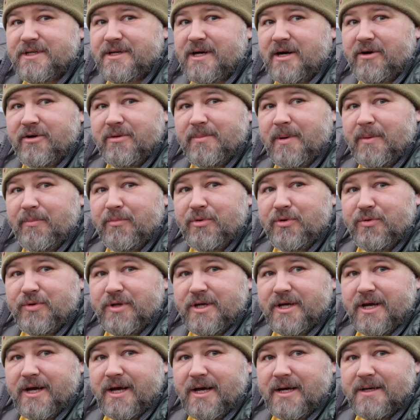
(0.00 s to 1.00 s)
I can't remember who
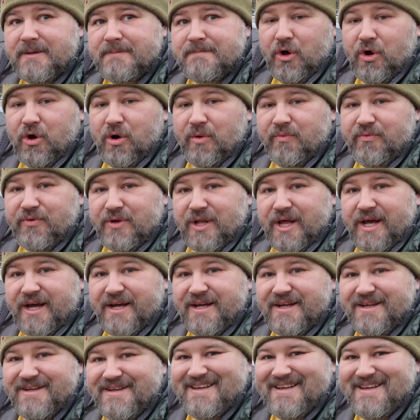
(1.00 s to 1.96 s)
they are. Hopefully